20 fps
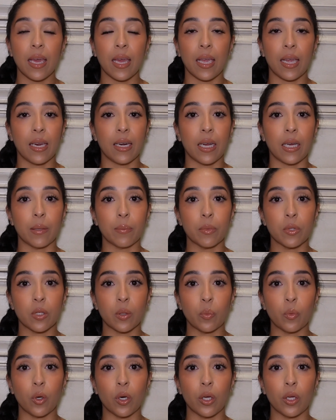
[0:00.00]
And I'm
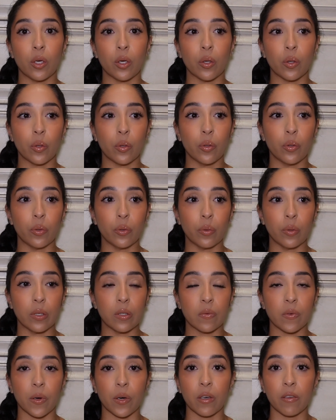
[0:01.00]
someone who
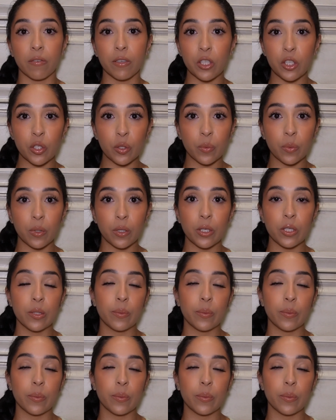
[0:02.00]
is very visual,